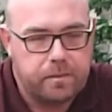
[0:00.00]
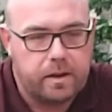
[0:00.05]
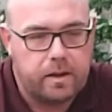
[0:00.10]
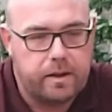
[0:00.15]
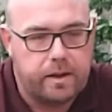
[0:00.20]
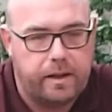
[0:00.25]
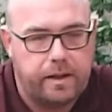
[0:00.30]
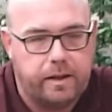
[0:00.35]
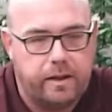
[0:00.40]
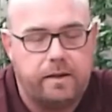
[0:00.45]

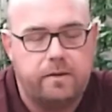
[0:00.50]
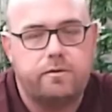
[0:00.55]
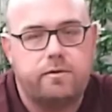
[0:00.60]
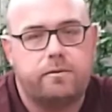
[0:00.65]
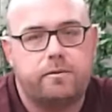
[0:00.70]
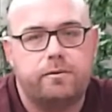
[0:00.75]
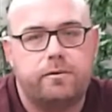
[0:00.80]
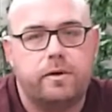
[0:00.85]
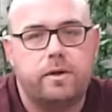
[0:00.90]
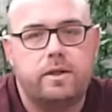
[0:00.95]
Let the
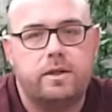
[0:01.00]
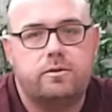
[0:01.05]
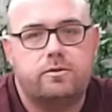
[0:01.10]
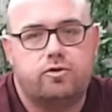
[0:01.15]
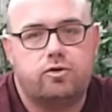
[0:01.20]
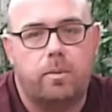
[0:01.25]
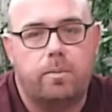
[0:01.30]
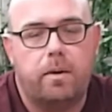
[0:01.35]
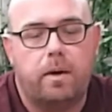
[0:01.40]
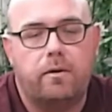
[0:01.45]
leaves fully
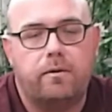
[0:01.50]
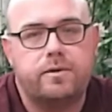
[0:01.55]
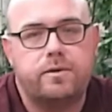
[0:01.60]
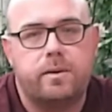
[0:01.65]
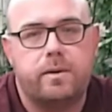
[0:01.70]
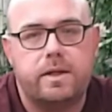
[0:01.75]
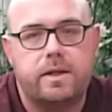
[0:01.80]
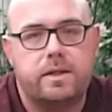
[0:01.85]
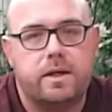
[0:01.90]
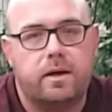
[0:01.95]
drop off,
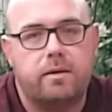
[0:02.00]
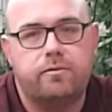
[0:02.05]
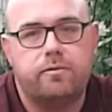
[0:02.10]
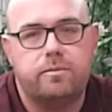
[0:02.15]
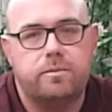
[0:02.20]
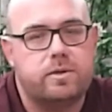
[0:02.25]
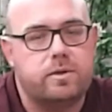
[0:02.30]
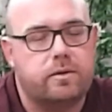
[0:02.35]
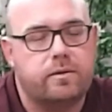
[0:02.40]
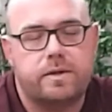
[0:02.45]
so any time
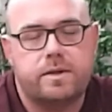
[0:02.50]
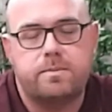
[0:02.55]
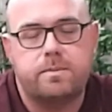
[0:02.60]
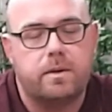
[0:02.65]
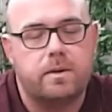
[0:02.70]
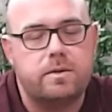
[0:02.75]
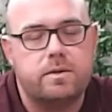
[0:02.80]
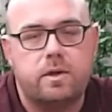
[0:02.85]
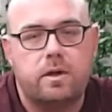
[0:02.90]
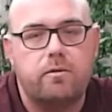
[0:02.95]
from sort of, I
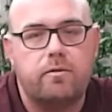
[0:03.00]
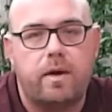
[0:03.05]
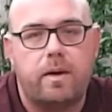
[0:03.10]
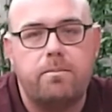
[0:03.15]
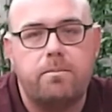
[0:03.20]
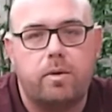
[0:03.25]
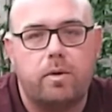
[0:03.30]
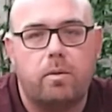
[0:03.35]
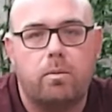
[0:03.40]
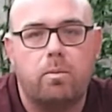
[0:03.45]
suppose,
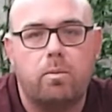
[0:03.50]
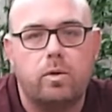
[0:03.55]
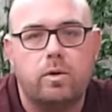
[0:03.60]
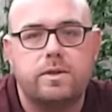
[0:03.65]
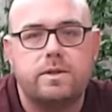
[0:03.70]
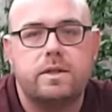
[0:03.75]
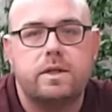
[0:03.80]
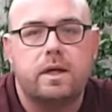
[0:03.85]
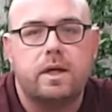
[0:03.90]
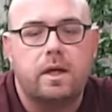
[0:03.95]
November
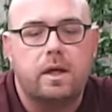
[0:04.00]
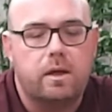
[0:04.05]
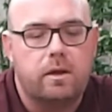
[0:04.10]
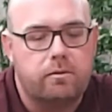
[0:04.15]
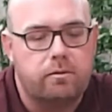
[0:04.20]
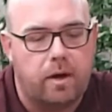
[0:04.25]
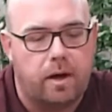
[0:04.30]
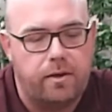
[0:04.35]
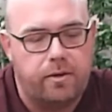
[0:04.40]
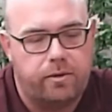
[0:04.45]
onwards,
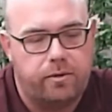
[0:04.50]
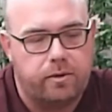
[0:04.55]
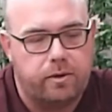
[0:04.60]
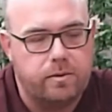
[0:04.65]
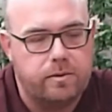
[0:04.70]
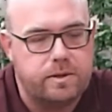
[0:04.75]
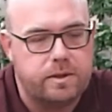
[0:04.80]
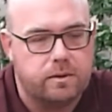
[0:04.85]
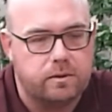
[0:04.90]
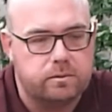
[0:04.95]
right
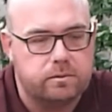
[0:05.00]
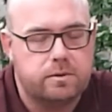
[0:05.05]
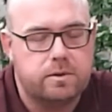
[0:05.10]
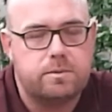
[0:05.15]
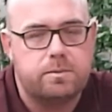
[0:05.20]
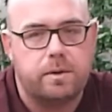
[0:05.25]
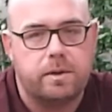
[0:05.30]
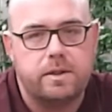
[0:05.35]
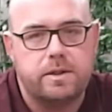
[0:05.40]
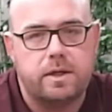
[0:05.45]
through till
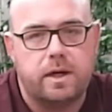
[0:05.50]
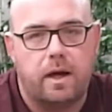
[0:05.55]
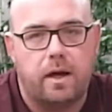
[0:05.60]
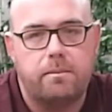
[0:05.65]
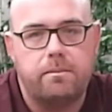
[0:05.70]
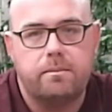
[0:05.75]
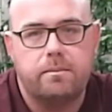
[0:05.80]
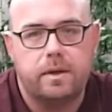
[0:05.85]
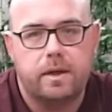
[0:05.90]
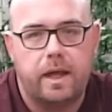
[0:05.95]

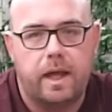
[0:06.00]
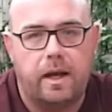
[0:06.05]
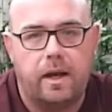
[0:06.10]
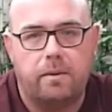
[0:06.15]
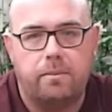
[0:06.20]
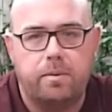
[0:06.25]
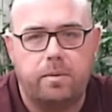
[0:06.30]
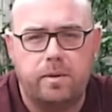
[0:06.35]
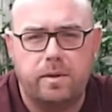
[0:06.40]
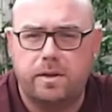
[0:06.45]
springtime. Again,
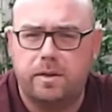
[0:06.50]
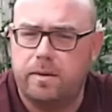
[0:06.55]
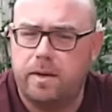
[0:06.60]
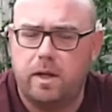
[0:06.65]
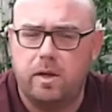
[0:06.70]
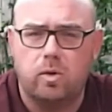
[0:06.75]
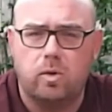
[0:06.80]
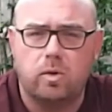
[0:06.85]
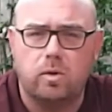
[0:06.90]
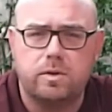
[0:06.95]
I'd probably do
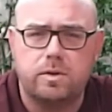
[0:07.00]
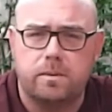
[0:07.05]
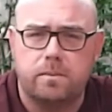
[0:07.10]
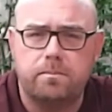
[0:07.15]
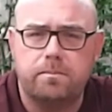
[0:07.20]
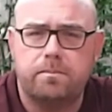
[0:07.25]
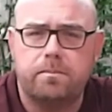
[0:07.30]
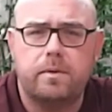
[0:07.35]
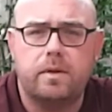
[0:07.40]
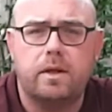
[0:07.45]
it in autumn.
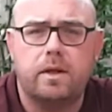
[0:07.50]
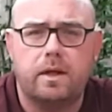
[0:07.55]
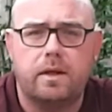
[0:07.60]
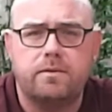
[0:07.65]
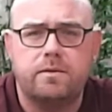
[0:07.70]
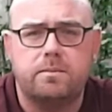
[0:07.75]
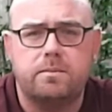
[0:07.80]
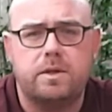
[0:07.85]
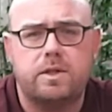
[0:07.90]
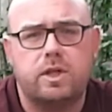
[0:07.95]
It
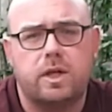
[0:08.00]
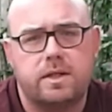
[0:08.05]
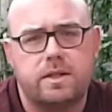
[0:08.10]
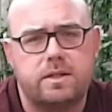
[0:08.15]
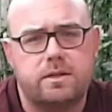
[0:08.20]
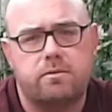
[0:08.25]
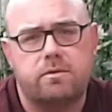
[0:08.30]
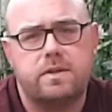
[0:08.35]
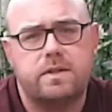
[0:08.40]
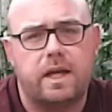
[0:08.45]
gives them a
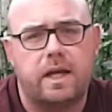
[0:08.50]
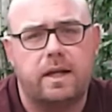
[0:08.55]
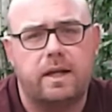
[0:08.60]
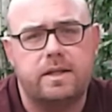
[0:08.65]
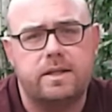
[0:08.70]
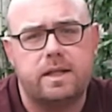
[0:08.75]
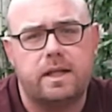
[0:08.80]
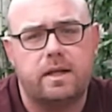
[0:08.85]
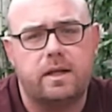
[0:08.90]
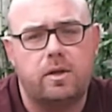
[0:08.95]
chance to settle
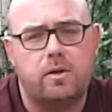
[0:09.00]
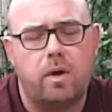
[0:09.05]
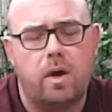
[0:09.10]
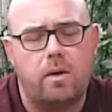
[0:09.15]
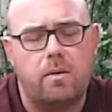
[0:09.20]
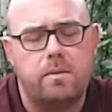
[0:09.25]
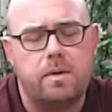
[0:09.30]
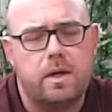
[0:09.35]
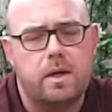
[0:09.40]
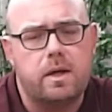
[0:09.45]
into their new
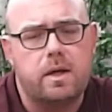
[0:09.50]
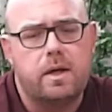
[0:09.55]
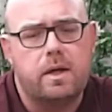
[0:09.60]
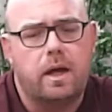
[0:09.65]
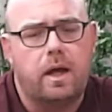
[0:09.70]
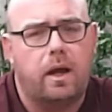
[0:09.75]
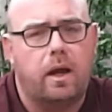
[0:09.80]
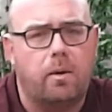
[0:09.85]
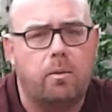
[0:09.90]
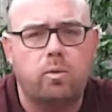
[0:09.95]
home.
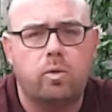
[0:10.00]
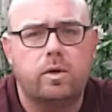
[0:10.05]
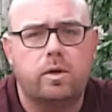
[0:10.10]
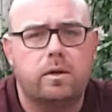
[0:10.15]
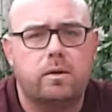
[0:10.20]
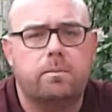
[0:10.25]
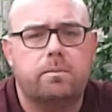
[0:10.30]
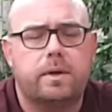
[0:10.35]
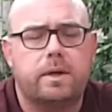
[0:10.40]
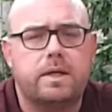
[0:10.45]
And I
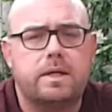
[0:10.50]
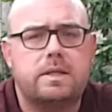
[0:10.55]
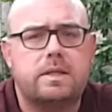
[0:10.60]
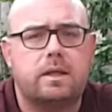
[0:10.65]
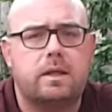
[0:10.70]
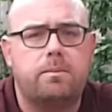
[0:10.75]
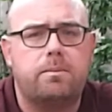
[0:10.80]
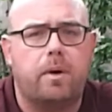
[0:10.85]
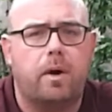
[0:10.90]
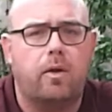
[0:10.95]
wouldn't
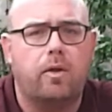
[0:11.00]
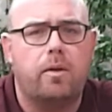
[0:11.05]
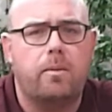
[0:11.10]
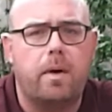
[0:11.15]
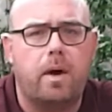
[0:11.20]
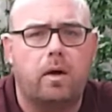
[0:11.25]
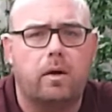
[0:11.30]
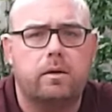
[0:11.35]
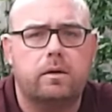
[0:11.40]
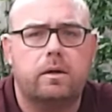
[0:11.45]
personally pop
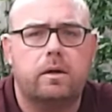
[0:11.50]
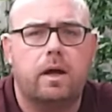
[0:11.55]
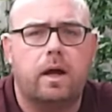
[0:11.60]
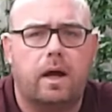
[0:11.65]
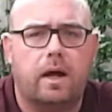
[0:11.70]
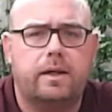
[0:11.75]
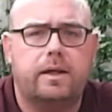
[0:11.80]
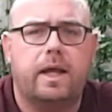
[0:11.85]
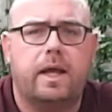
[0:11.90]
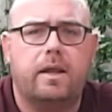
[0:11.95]
them on.
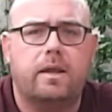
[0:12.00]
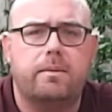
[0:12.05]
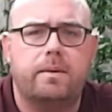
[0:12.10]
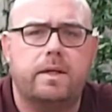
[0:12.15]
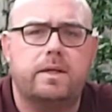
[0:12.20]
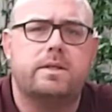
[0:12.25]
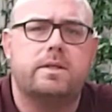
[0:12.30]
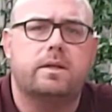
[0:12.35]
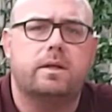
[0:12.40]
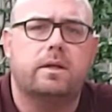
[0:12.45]
I'd get them
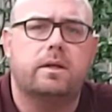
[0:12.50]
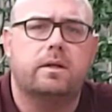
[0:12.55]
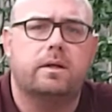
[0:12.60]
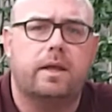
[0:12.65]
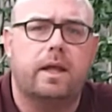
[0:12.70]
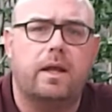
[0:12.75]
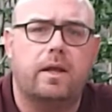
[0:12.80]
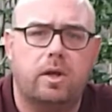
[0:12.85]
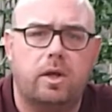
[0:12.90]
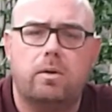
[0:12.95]
into
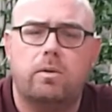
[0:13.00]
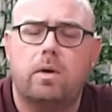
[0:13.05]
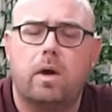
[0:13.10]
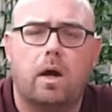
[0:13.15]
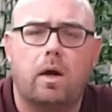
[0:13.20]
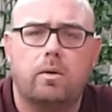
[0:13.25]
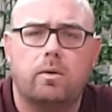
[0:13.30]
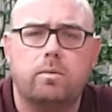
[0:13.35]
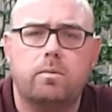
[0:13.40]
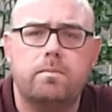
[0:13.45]
their new
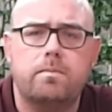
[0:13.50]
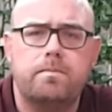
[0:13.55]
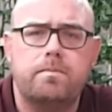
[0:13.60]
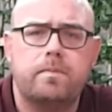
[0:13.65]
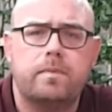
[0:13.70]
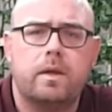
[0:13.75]
home.